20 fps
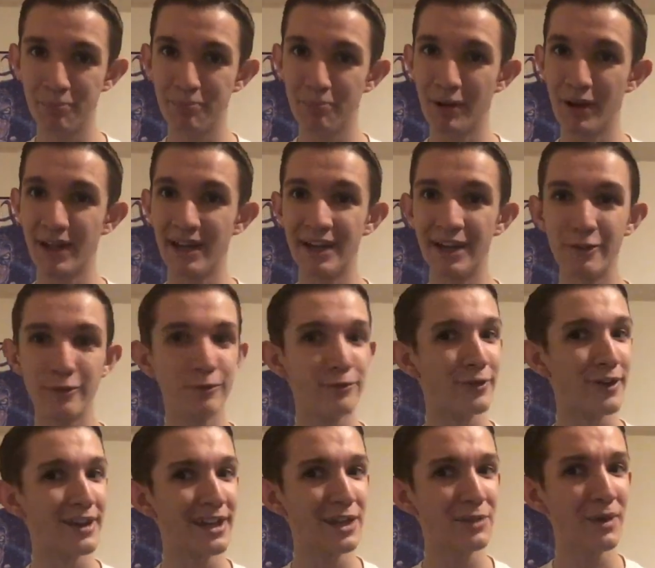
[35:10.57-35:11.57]
but in a
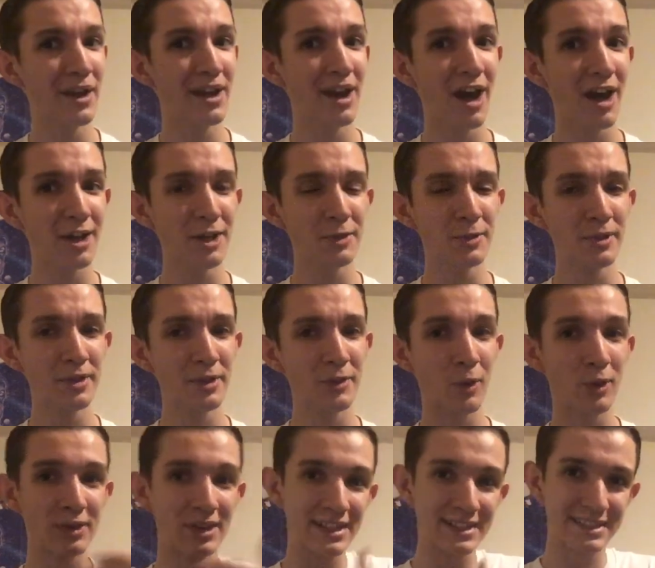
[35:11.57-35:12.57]
funny way awkward, or
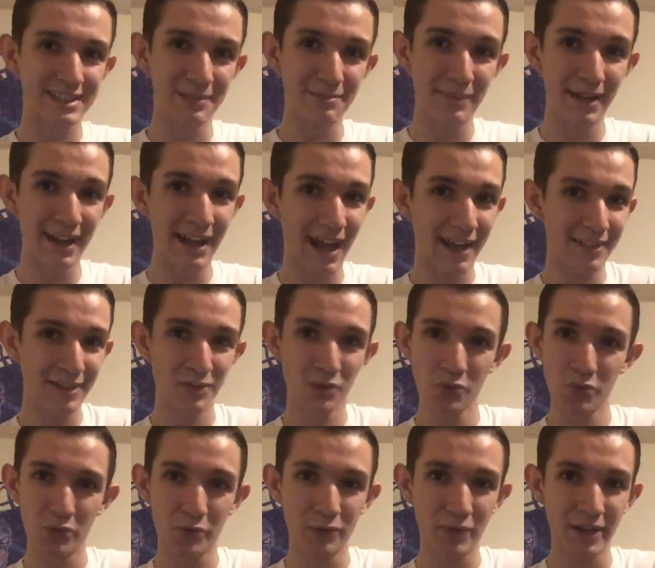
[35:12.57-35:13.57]
at least to me, I thought this
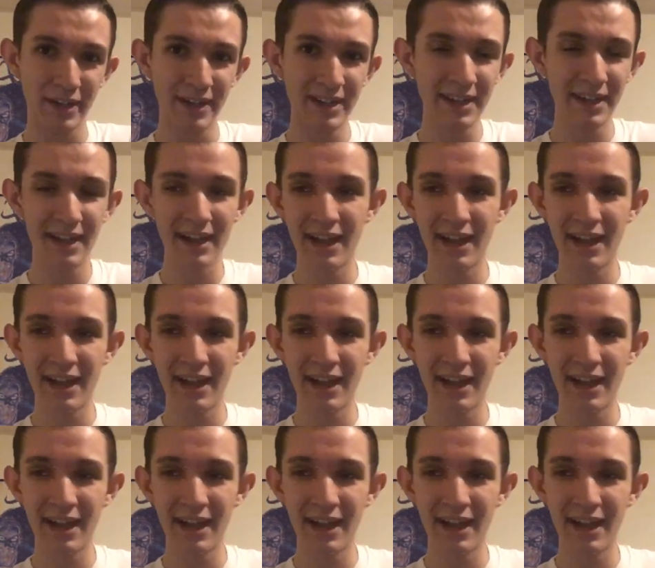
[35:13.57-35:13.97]
was funny.